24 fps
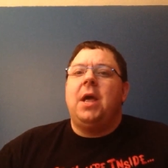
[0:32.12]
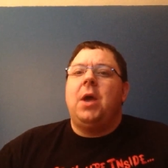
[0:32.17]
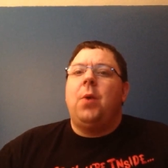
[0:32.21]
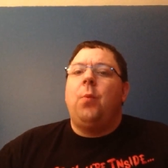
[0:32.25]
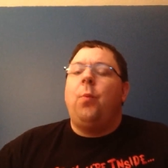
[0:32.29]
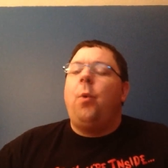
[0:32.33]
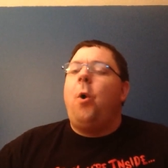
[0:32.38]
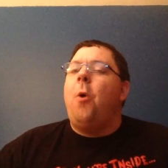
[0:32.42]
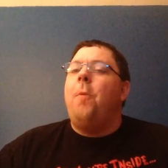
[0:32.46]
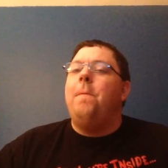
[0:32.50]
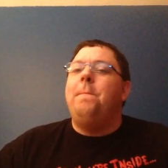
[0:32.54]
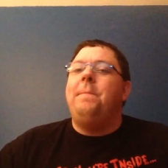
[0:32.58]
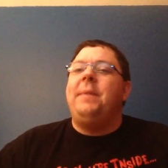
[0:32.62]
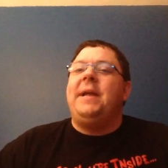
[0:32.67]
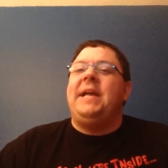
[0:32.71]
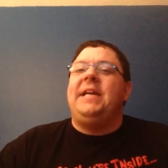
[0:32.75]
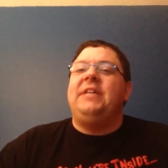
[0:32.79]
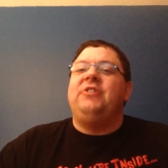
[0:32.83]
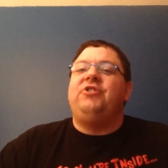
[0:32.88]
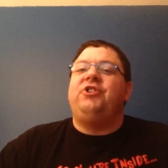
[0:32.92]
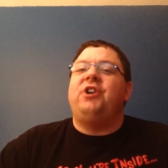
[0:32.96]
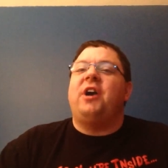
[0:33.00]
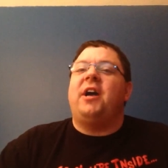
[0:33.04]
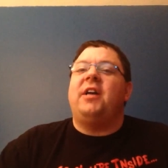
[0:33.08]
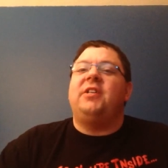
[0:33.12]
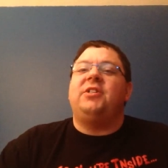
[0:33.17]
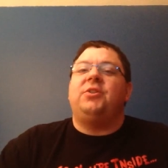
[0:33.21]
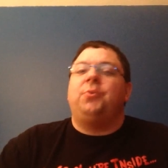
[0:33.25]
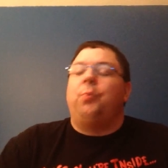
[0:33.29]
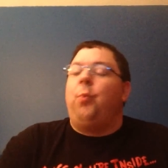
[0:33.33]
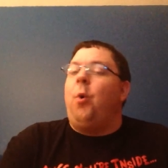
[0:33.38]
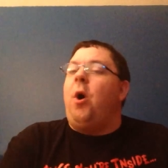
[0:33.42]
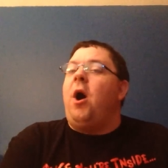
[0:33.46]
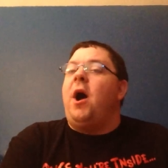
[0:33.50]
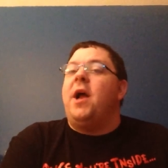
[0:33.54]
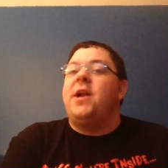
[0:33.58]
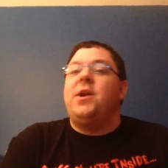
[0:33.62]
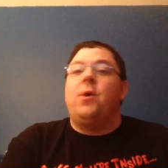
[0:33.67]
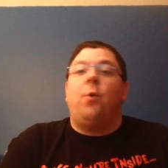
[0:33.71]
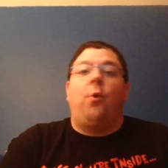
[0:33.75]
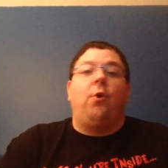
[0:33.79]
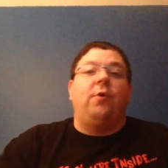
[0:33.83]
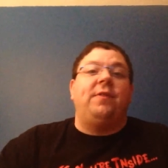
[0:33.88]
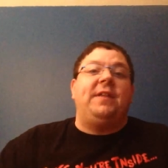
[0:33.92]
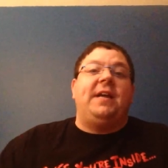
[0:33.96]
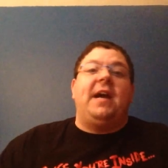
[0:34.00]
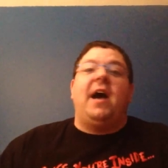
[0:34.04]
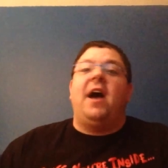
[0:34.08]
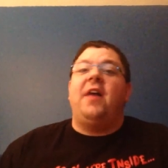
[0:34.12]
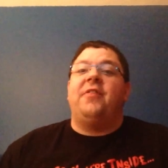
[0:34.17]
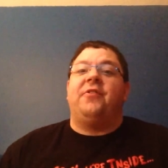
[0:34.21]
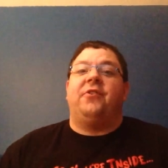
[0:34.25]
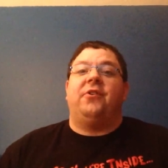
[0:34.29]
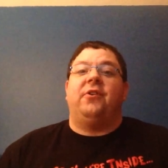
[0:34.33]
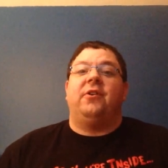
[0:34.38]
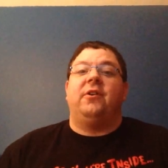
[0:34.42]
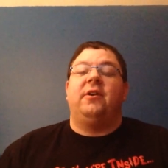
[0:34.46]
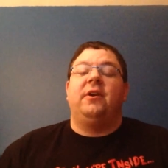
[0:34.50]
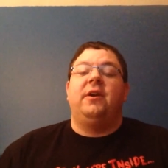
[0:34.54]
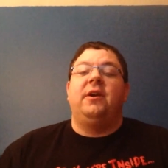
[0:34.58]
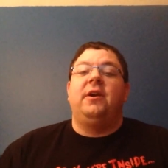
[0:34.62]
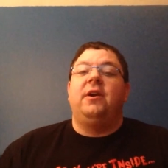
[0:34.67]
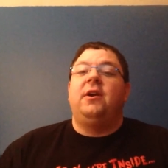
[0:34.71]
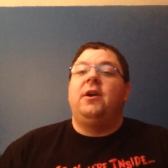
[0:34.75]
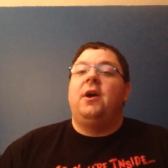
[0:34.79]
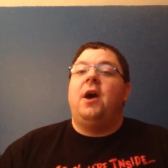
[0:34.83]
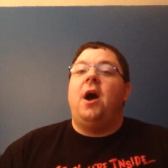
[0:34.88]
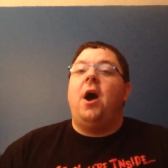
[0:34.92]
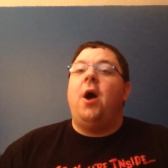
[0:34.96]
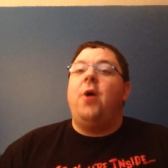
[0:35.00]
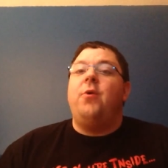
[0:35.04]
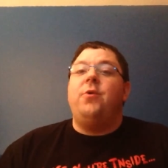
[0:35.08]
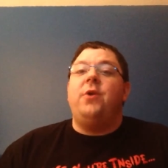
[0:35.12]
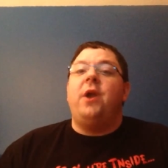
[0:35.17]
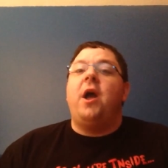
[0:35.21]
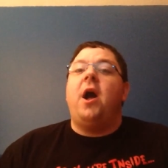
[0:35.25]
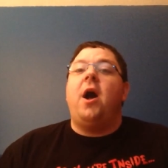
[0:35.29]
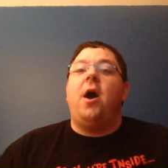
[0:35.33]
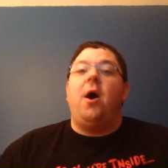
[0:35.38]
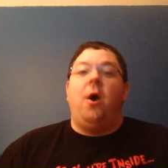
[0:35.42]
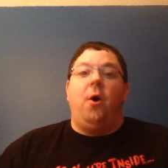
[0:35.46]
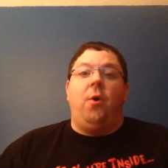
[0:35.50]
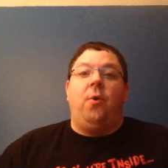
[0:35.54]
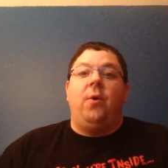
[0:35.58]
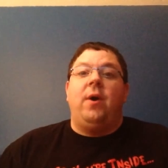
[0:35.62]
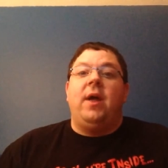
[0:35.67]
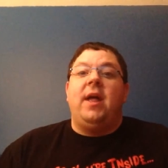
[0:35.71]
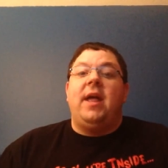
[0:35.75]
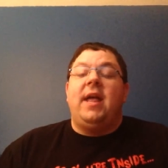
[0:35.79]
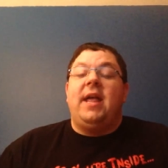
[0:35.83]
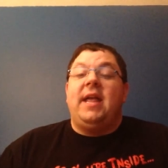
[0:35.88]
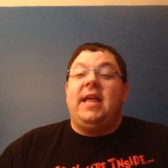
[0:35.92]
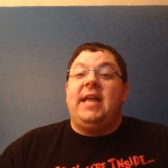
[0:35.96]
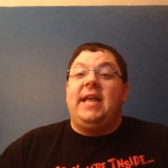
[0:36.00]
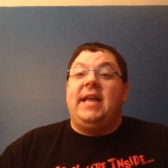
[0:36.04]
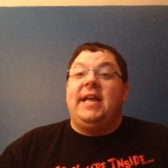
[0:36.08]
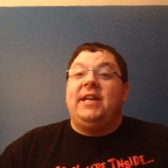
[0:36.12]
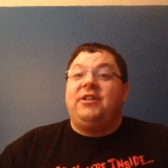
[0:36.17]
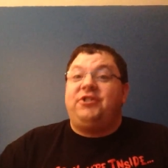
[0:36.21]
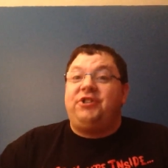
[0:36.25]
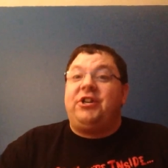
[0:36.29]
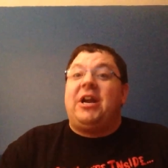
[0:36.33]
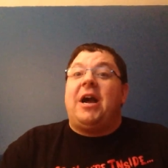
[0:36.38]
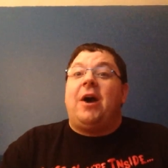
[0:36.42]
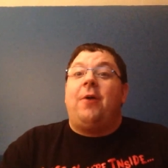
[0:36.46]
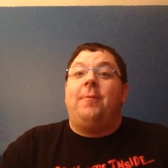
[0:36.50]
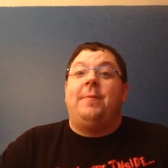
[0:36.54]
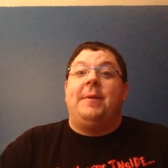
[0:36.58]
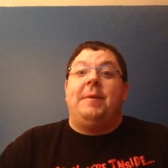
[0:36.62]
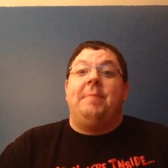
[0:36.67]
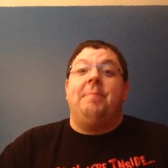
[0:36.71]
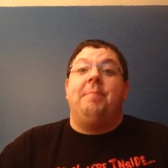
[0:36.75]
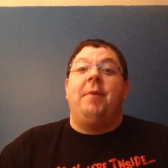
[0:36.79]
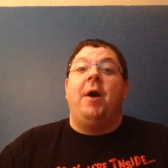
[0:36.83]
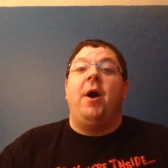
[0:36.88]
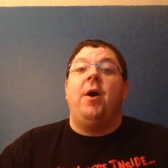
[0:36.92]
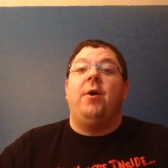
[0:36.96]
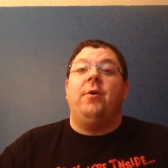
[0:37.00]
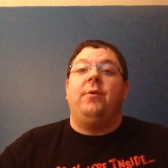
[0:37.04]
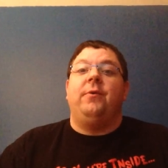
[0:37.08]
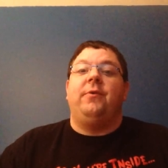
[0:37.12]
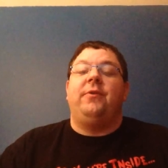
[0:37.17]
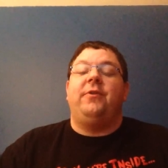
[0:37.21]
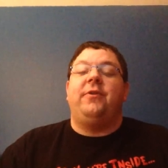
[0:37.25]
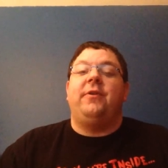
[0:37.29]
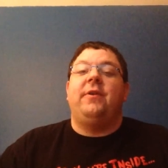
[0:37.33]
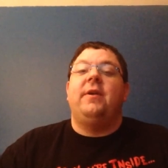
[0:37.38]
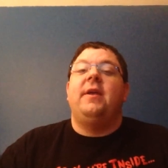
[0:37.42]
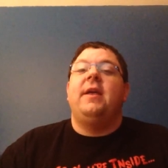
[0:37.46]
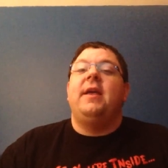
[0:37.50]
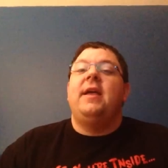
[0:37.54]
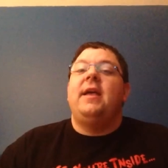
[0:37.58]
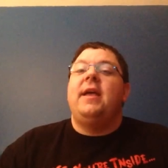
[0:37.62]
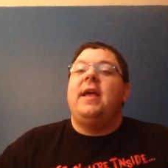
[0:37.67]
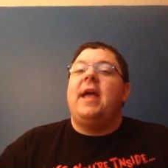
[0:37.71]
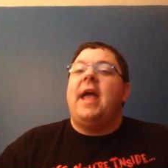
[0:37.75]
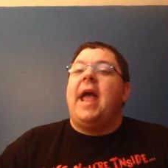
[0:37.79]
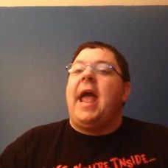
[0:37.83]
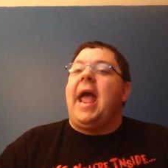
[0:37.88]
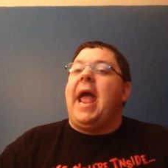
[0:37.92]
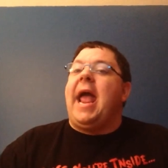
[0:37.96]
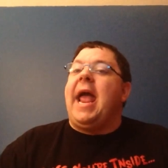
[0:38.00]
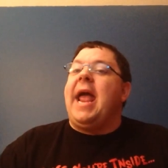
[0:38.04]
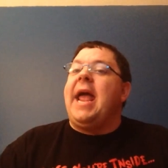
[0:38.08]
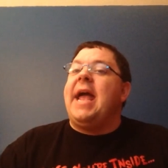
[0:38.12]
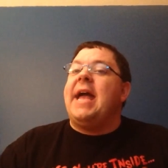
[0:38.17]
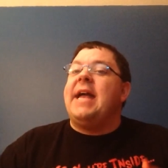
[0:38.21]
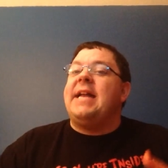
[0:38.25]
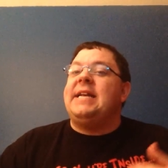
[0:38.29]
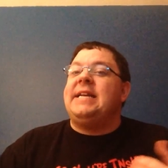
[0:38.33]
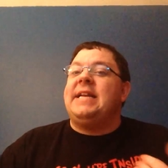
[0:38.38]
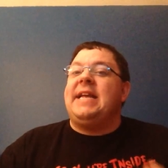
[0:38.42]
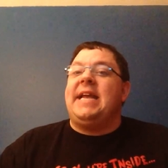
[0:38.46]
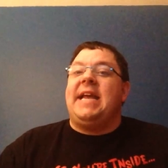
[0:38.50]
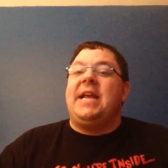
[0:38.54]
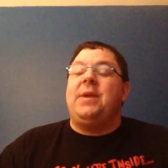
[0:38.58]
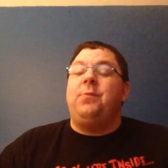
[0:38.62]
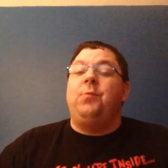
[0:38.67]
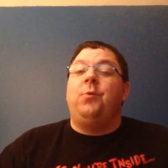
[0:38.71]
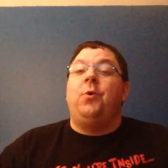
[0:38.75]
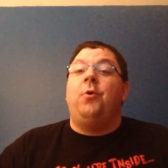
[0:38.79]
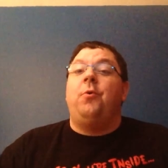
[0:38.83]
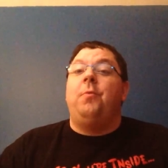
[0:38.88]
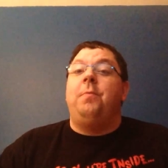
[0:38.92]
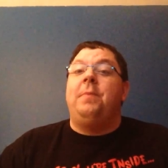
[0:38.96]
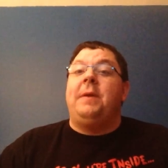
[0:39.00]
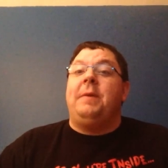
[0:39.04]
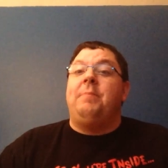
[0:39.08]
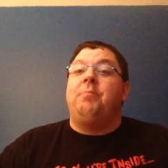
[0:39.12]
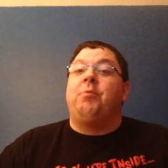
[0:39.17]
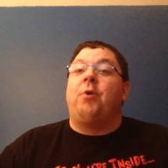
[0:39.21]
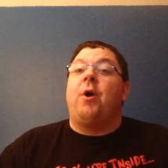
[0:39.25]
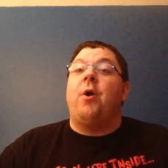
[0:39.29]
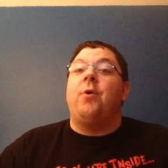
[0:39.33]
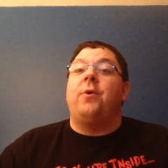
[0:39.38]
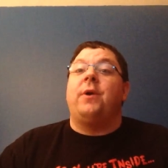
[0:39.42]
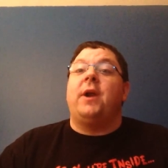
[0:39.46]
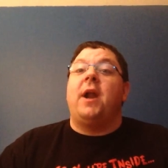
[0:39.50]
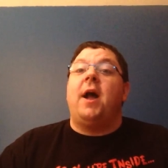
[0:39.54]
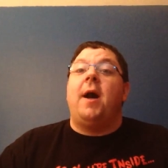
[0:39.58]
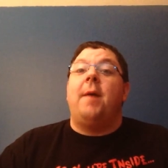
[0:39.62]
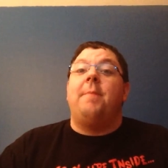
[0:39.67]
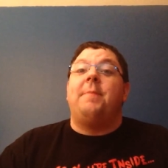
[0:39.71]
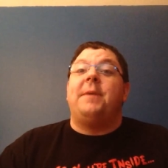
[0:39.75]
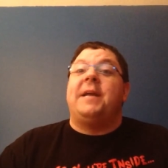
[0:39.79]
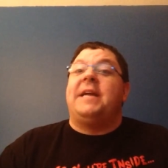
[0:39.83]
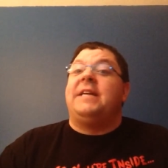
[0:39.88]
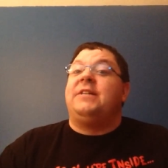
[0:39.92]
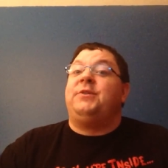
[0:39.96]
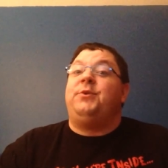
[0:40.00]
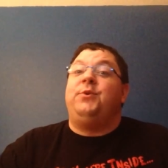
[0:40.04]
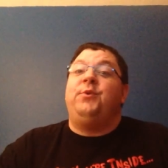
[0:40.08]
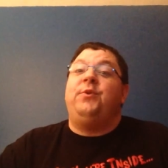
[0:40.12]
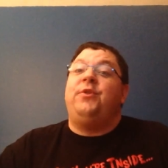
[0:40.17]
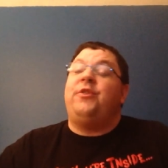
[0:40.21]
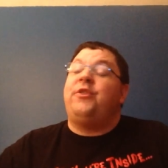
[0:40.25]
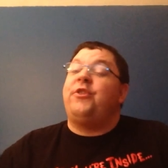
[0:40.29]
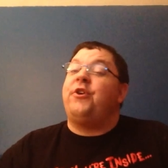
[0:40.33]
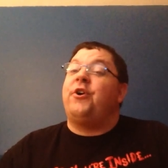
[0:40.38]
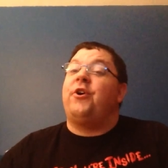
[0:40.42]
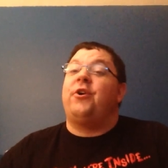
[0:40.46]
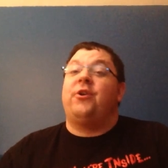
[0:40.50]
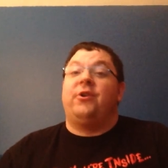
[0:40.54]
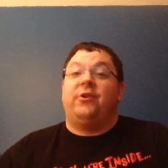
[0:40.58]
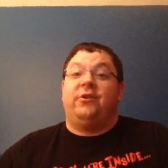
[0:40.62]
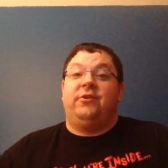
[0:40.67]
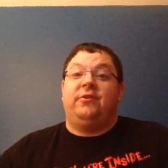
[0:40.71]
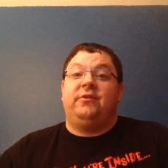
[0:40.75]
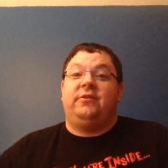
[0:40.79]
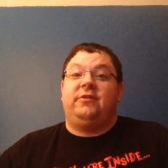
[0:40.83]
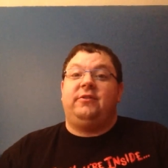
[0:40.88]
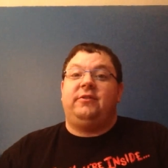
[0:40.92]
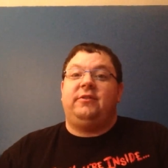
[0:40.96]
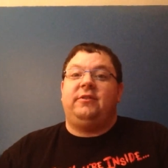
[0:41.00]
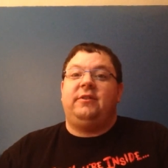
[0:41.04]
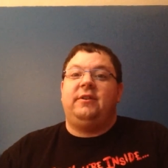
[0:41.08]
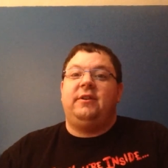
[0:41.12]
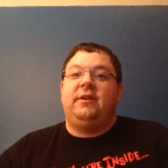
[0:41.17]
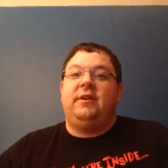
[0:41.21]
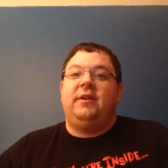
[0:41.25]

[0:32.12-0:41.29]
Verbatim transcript: won't be just one or the other. Oh no, it shall be both. And it will be broken up into thirds.